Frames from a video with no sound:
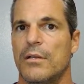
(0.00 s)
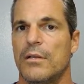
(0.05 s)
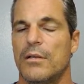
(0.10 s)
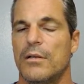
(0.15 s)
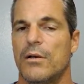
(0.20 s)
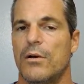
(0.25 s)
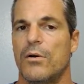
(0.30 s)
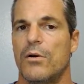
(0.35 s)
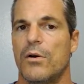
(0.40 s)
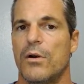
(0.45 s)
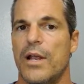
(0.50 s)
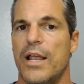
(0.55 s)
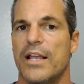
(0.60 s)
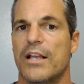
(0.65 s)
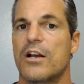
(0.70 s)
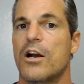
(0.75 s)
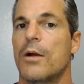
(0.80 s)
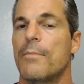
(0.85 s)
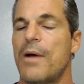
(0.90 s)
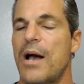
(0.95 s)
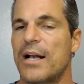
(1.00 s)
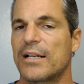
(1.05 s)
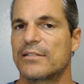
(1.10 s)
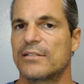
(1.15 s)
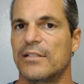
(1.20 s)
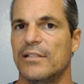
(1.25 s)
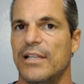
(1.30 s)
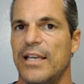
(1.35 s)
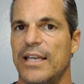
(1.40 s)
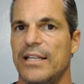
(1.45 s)
or a
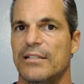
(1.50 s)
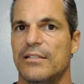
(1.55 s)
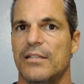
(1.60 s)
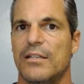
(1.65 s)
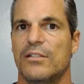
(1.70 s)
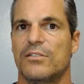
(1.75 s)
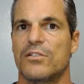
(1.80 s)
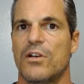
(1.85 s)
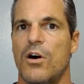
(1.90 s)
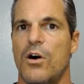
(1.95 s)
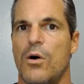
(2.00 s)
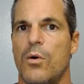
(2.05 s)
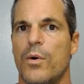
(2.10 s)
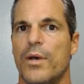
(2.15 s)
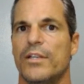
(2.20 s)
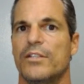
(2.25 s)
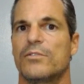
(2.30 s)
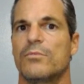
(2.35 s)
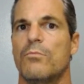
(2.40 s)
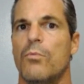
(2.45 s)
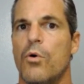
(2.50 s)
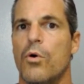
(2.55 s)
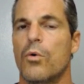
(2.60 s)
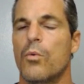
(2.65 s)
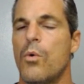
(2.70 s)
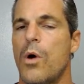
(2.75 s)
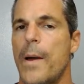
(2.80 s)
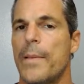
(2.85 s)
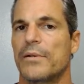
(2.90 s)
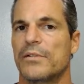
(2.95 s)
carboxylate is always more
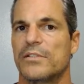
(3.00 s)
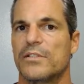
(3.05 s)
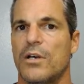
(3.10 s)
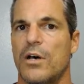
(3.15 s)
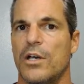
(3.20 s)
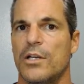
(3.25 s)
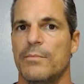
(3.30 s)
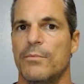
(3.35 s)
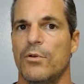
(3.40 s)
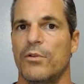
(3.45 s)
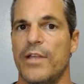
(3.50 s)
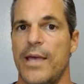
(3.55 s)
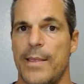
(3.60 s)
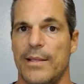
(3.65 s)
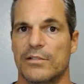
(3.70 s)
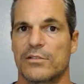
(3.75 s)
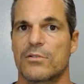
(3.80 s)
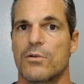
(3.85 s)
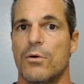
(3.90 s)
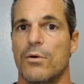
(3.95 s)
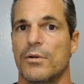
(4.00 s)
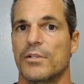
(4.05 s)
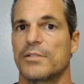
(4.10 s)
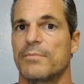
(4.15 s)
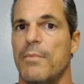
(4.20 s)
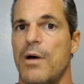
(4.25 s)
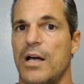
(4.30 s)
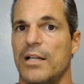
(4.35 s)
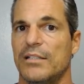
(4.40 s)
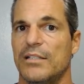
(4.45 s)
water soluble than its
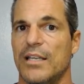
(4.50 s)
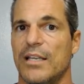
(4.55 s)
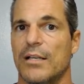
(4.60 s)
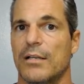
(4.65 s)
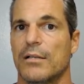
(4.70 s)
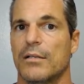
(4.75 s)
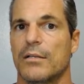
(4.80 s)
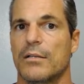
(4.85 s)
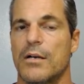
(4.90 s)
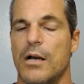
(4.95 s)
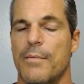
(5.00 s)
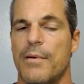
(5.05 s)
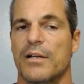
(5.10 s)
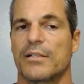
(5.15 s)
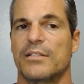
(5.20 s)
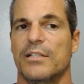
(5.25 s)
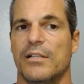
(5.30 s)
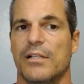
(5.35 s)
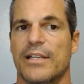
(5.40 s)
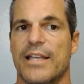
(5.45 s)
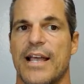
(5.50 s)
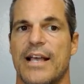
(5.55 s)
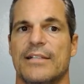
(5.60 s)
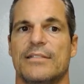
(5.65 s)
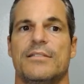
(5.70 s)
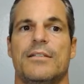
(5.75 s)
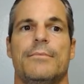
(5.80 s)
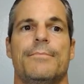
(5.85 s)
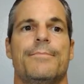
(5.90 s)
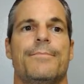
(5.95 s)
corresponding carboxylic
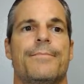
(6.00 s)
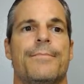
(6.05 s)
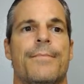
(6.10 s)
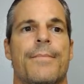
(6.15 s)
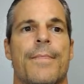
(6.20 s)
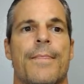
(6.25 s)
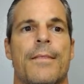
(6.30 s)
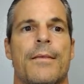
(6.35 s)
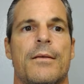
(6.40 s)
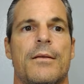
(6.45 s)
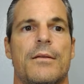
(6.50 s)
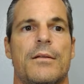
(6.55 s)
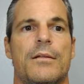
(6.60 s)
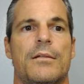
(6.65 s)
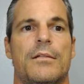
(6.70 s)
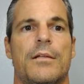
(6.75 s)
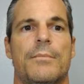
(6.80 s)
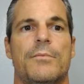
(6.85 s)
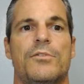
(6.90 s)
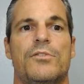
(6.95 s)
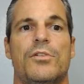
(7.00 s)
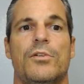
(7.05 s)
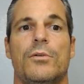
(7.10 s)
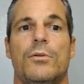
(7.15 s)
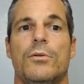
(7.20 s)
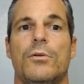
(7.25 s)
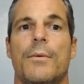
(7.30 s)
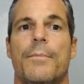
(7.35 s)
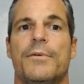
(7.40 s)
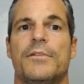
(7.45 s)
acid. Number
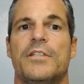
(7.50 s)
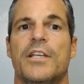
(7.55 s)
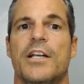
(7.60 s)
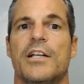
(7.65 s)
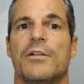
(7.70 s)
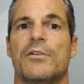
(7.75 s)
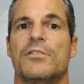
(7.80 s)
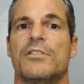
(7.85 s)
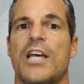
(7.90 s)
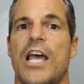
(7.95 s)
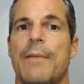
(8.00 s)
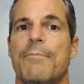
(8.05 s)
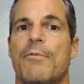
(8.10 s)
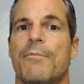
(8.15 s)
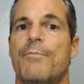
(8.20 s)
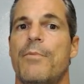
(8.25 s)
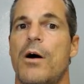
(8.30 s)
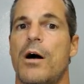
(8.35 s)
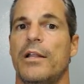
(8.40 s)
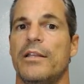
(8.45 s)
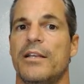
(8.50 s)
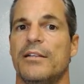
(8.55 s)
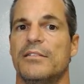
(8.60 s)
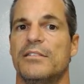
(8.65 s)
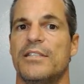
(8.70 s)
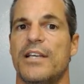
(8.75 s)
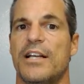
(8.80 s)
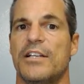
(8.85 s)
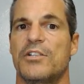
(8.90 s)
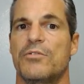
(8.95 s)
two, a particular type of
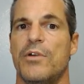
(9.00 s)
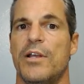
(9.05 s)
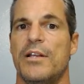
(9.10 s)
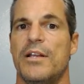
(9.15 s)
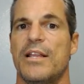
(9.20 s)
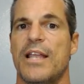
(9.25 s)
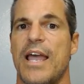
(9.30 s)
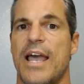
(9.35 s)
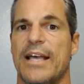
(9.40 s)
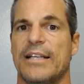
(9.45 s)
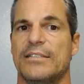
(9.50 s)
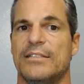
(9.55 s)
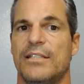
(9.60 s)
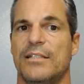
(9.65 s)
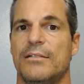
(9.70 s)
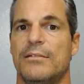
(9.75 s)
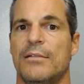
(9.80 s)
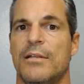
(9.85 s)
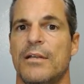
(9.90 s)
polyunsaturated acid